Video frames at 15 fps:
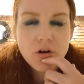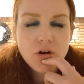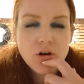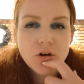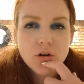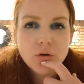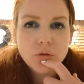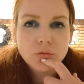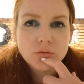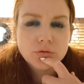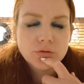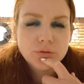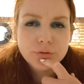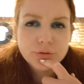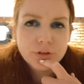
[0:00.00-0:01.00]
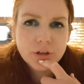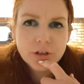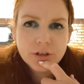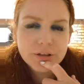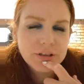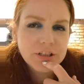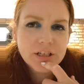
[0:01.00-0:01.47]
you know,
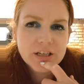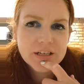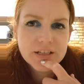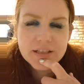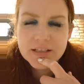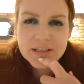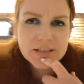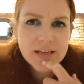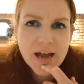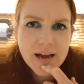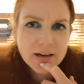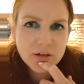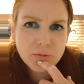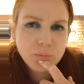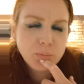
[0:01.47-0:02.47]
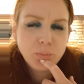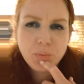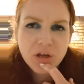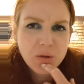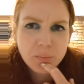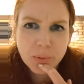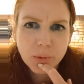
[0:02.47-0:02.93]
for the San
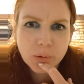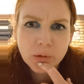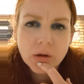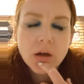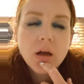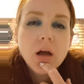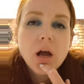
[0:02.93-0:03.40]
people.